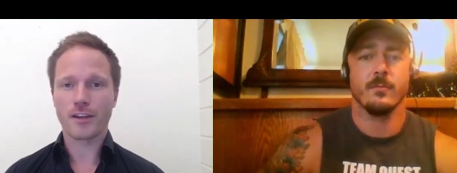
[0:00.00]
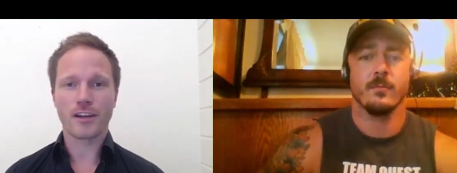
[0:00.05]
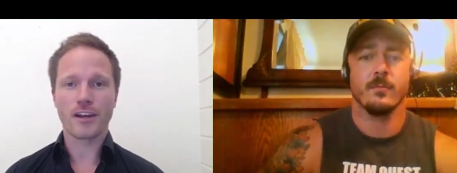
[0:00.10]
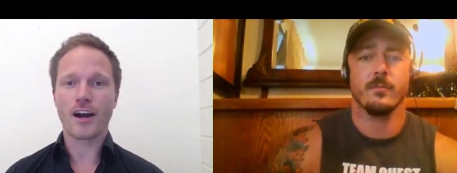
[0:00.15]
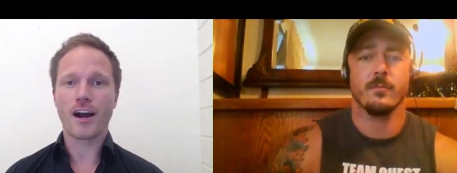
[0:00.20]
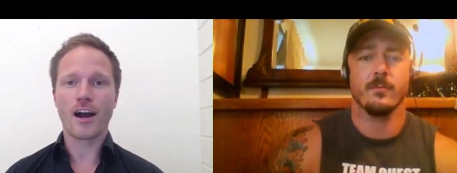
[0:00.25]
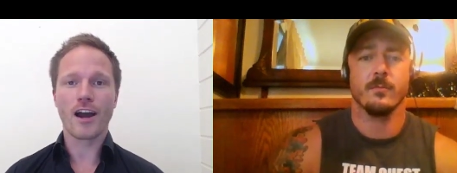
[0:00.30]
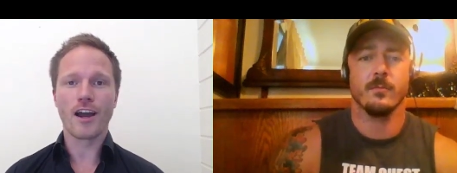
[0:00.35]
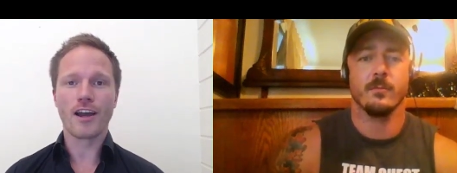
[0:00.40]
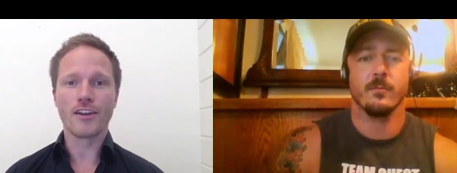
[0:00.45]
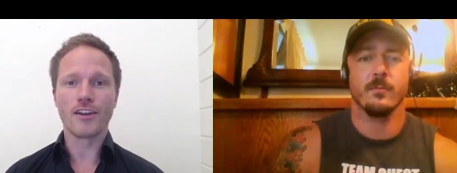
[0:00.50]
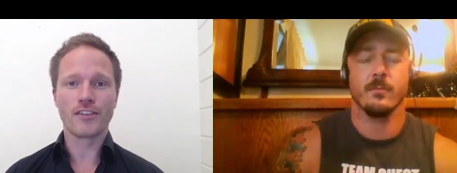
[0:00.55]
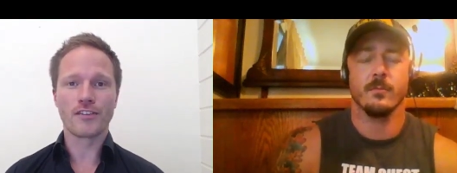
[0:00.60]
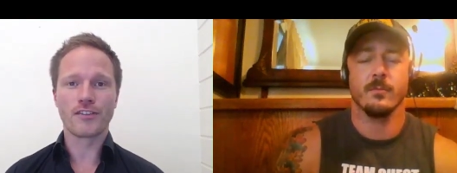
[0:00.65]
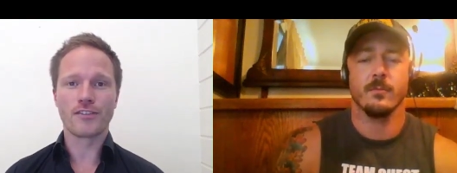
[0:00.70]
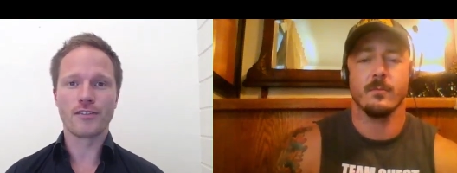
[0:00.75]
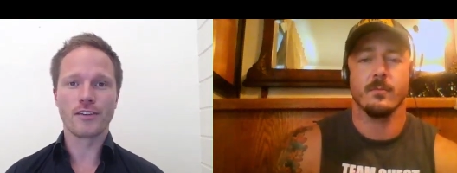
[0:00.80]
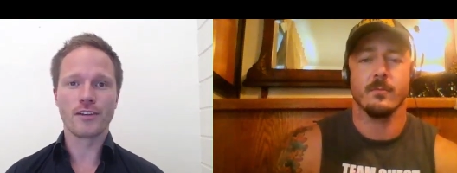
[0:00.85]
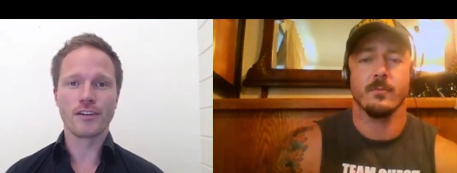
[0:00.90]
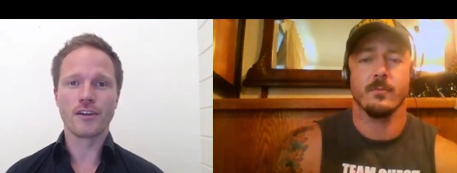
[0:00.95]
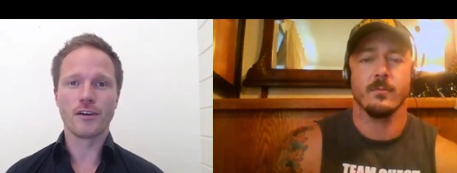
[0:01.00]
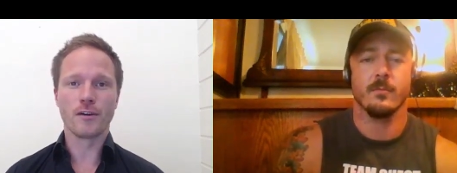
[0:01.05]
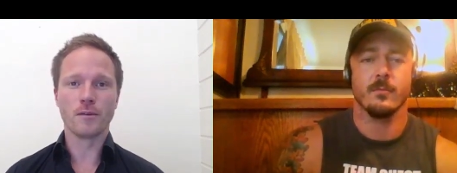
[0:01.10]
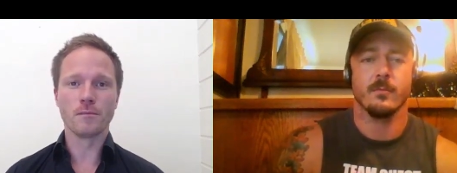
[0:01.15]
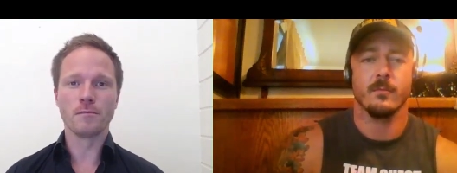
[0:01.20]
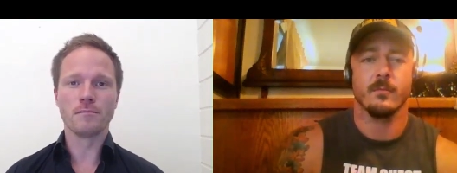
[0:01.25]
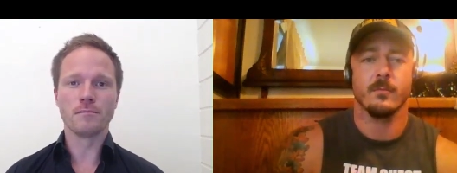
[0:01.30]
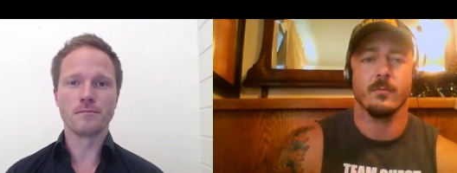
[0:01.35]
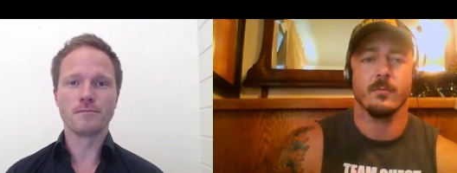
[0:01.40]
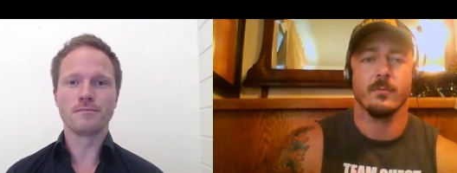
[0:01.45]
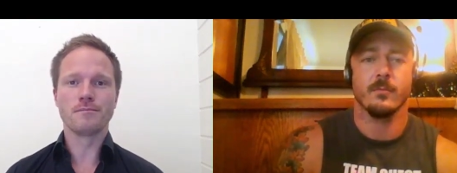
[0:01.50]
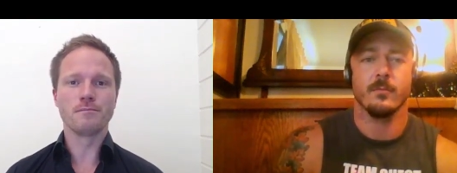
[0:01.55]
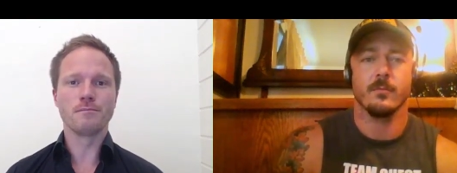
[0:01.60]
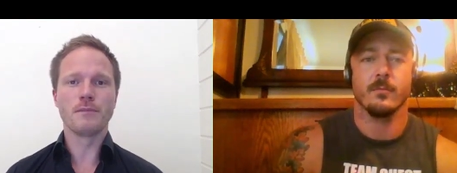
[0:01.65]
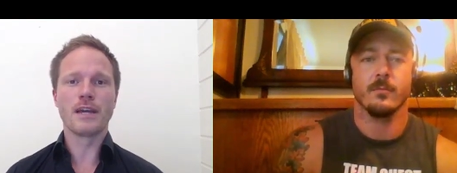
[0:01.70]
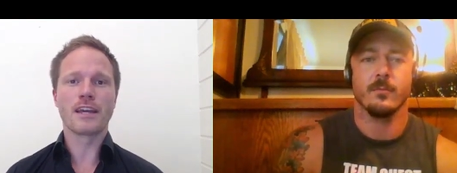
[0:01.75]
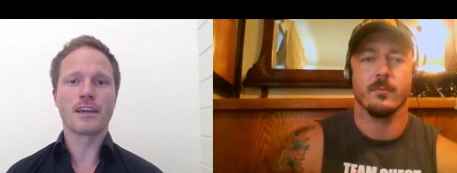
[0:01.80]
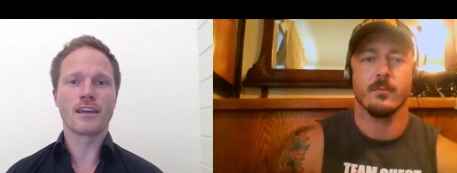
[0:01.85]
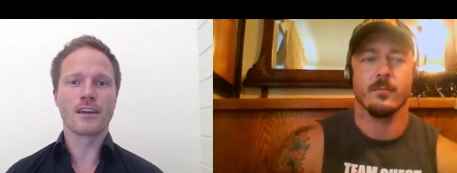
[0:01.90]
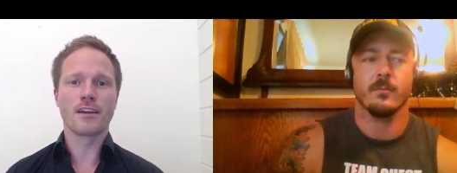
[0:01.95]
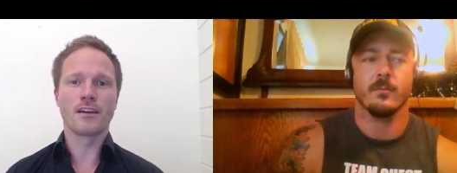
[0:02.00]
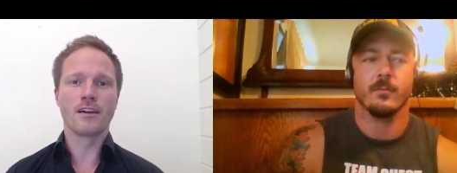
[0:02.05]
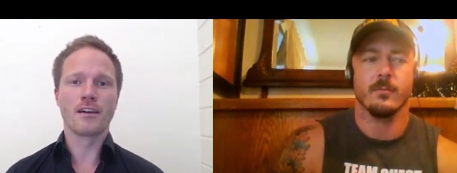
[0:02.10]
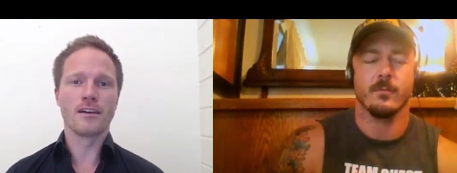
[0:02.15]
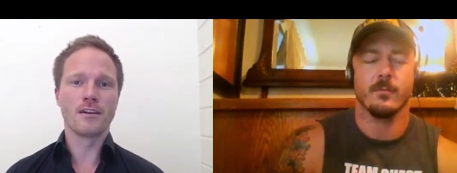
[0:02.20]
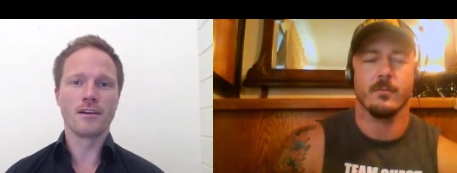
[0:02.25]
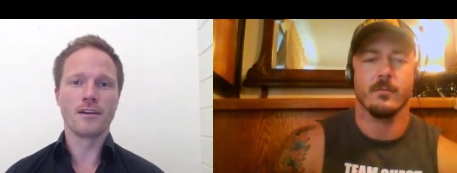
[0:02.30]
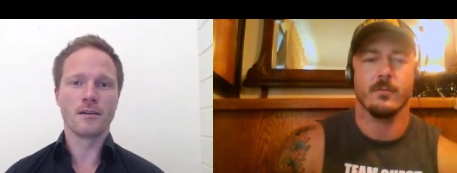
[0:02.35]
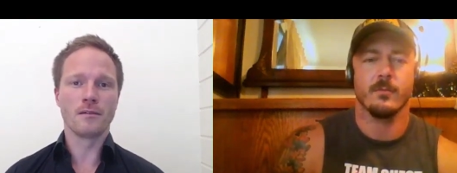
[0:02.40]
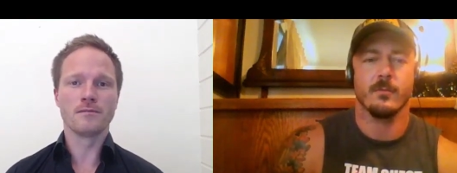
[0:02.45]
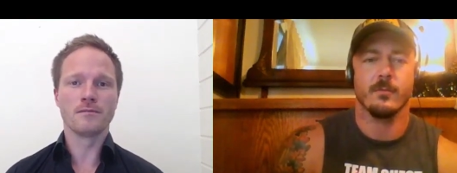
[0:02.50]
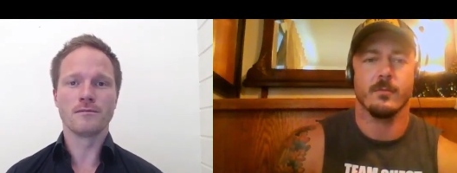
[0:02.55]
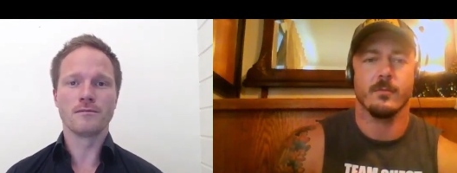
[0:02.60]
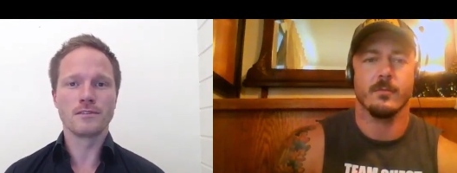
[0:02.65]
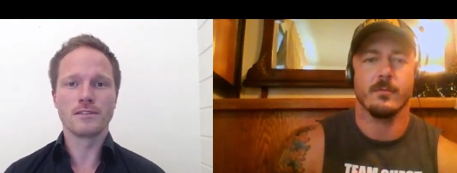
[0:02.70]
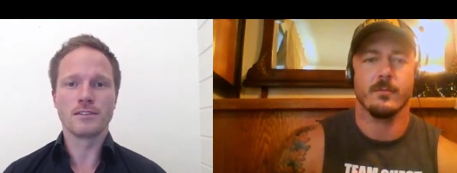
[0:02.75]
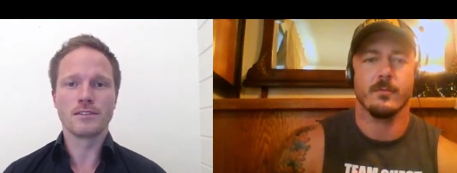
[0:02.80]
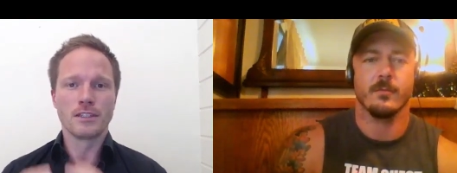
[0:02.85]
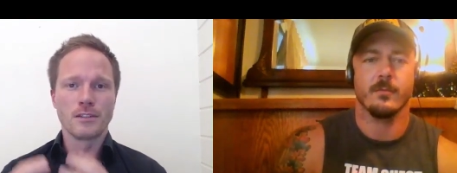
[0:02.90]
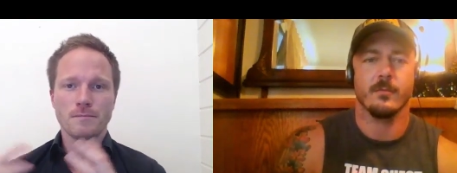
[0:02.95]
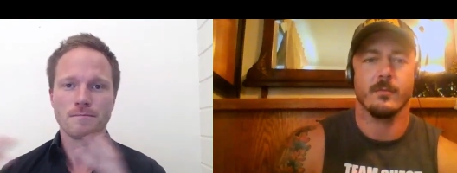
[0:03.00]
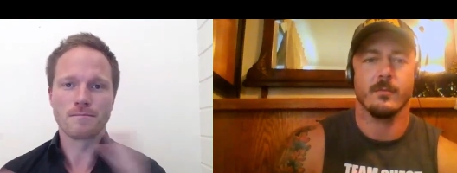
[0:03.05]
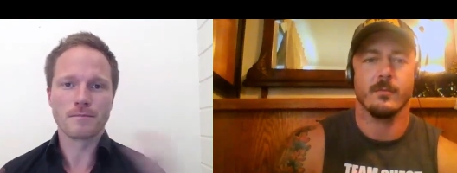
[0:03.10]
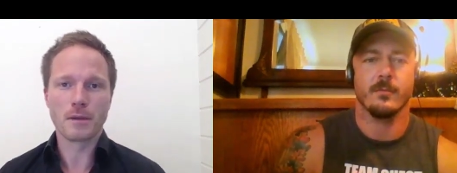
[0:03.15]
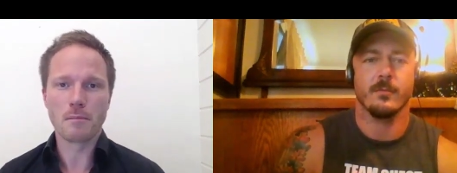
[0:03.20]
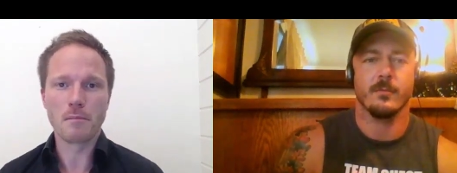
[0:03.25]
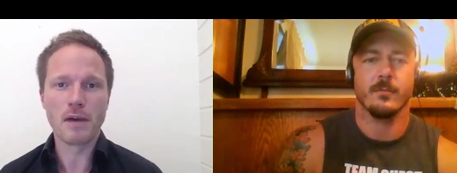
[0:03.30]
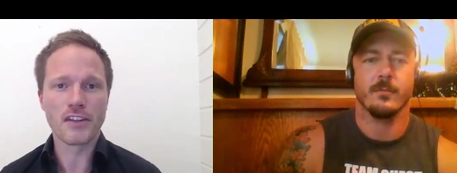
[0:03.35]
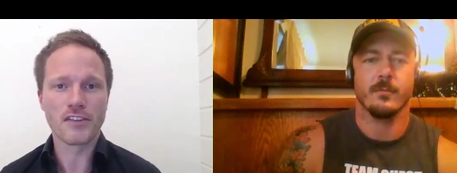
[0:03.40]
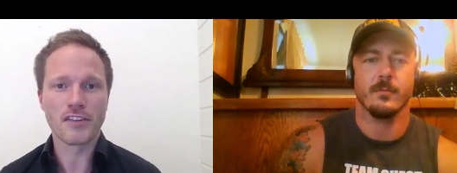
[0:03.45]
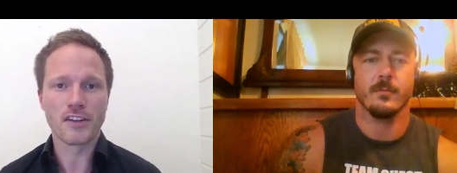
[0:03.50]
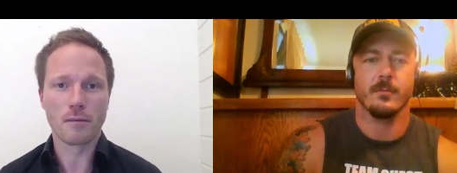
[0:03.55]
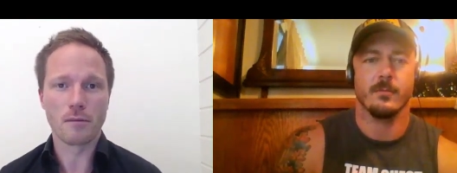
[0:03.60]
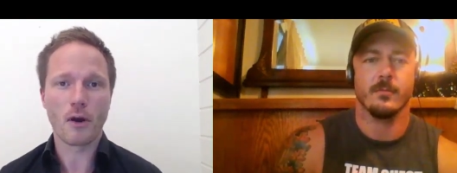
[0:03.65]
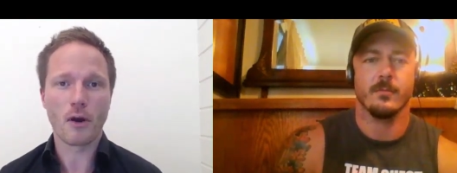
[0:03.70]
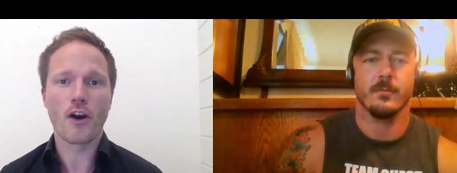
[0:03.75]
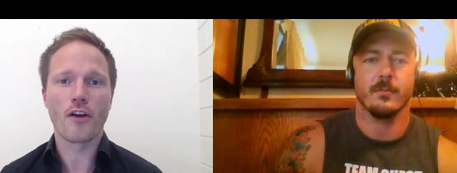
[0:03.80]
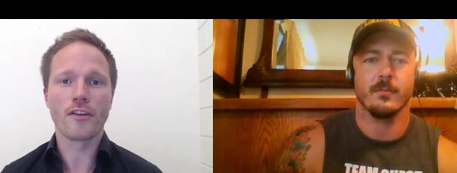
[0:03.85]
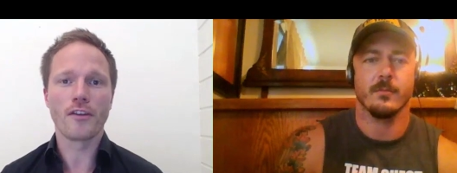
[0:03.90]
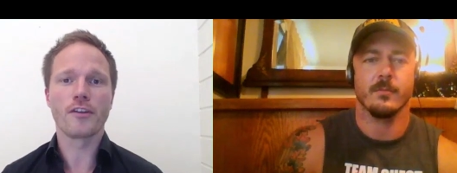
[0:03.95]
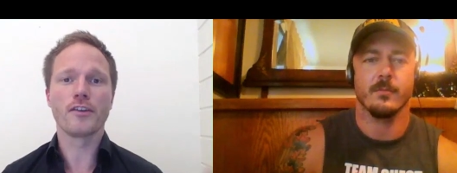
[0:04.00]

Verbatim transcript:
Speaker 1: the guys, you know, making a, a, you know a mess in the bar.